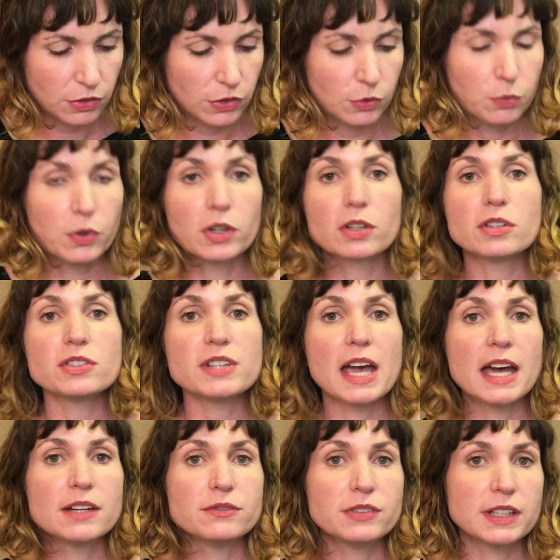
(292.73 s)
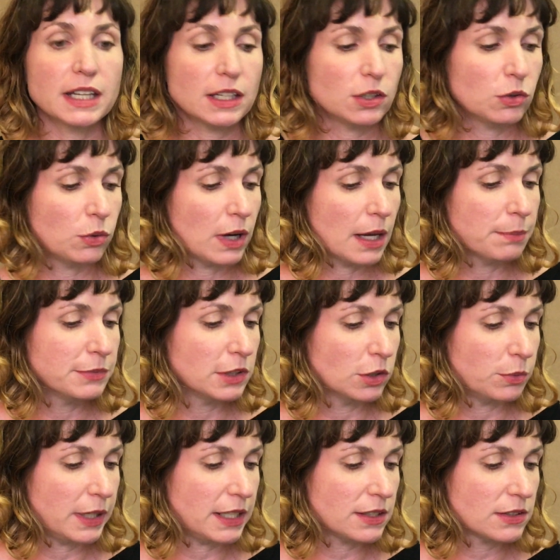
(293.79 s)
The workers' advocate who helped
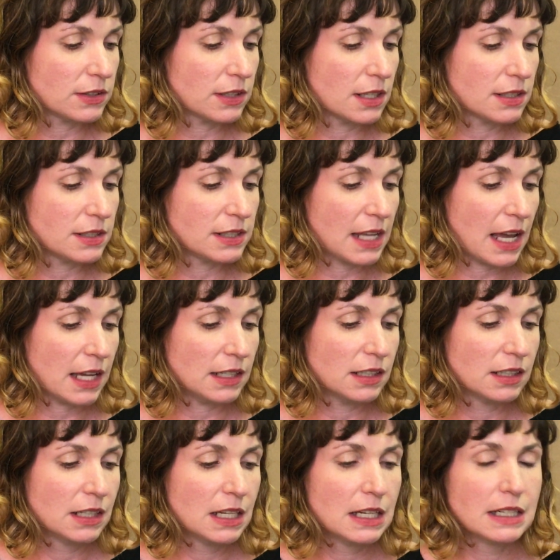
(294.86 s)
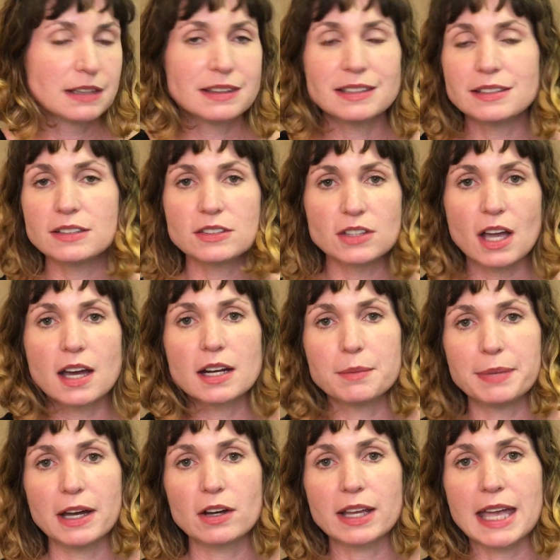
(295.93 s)
Luis said, "This is not
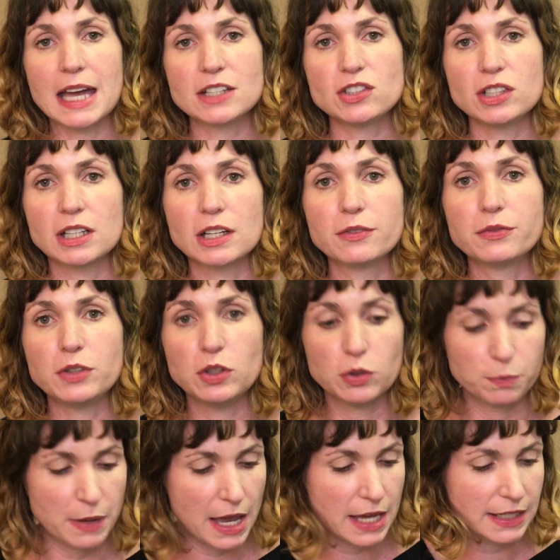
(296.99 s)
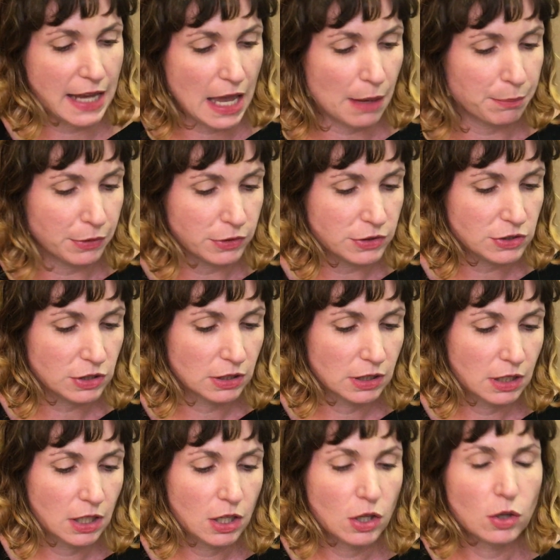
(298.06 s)
about catching a few bad apples.
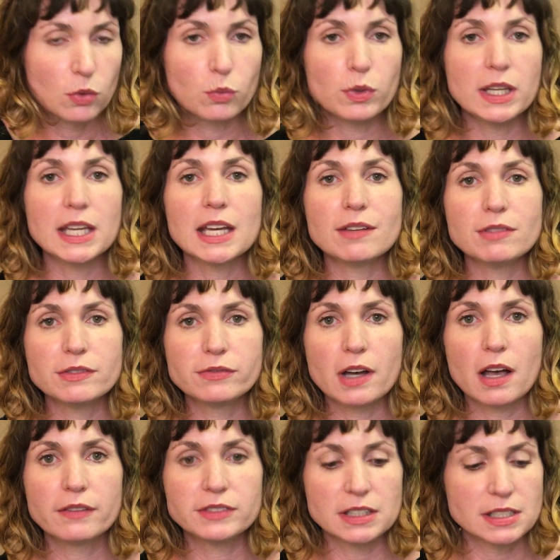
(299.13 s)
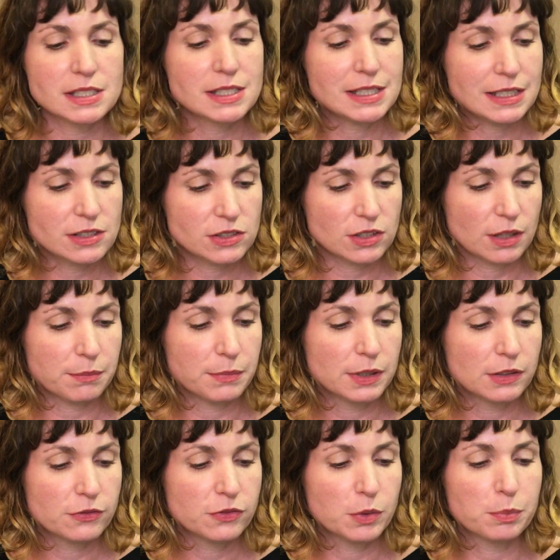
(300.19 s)
We have evolved a system
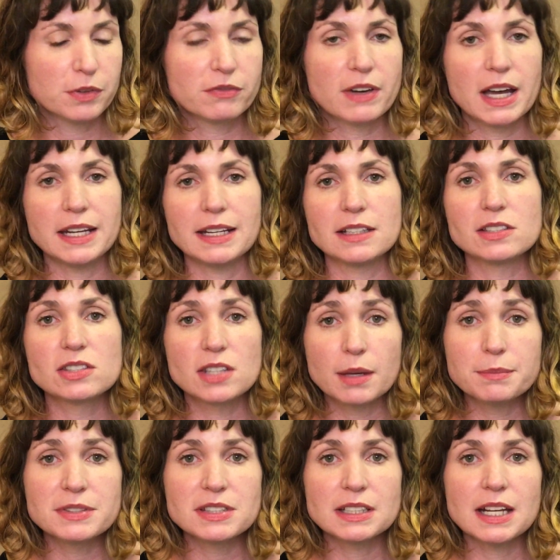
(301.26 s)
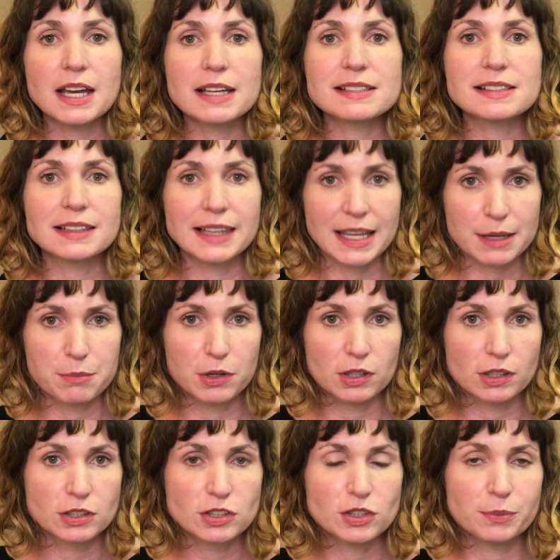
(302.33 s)
for providing subsidized
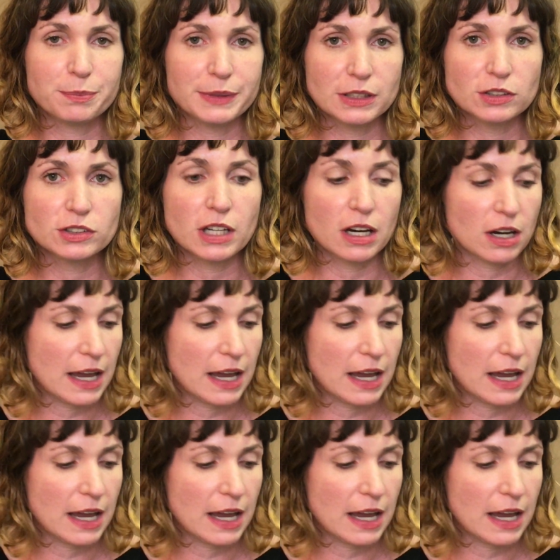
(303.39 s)
labor to build our